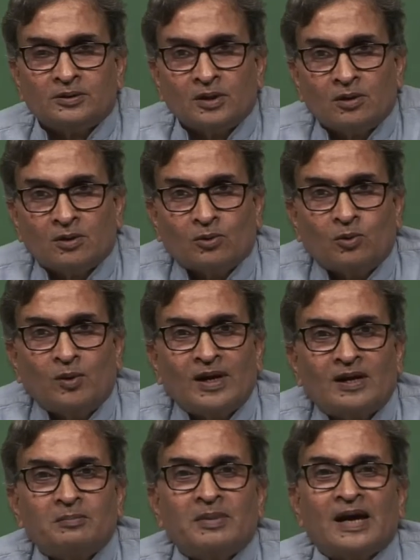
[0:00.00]
So,
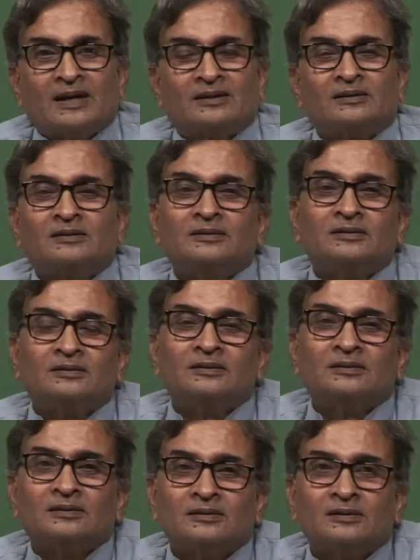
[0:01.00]
welcome back
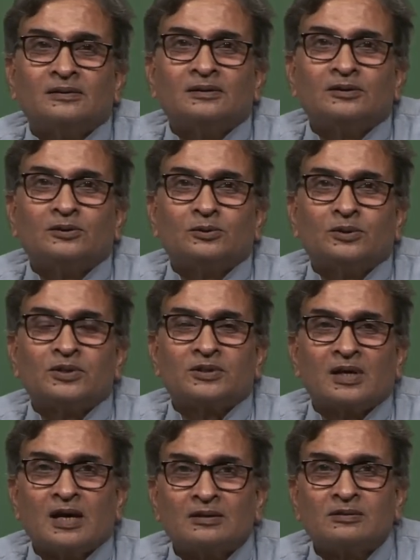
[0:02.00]
to this
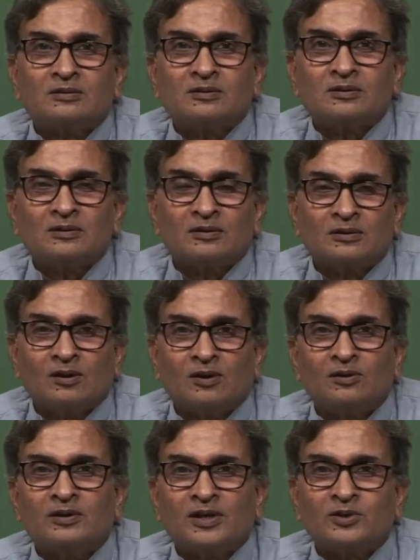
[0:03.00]
class
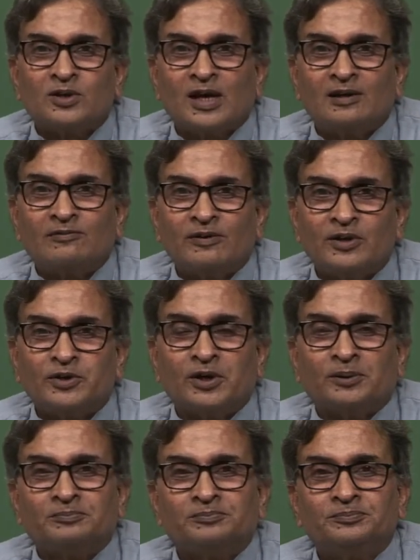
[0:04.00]
on textile
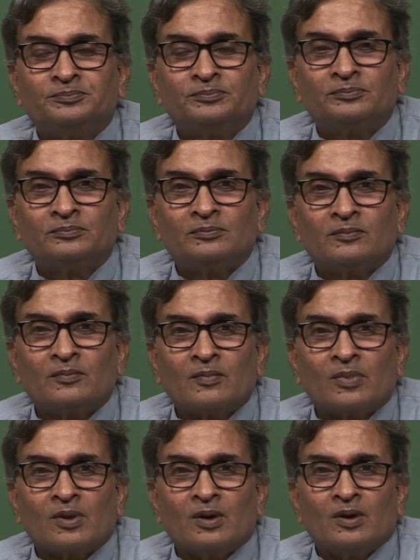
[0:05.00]
finishing.
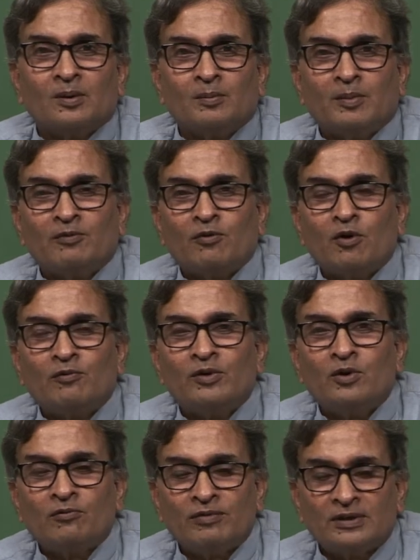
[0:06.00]
Before we
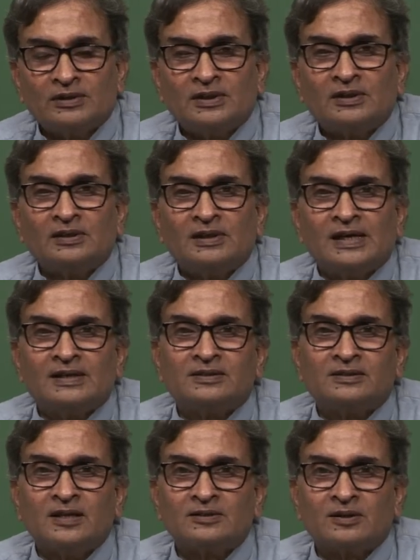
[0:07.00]
go further, let
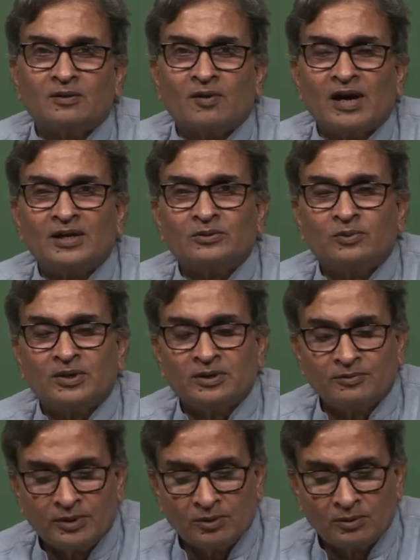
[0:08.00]
us just revise what
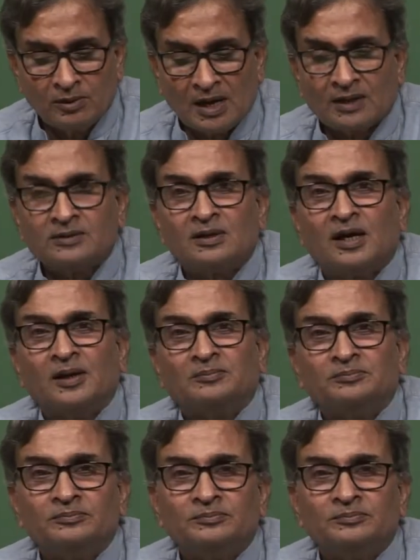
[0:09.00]
did we do last time.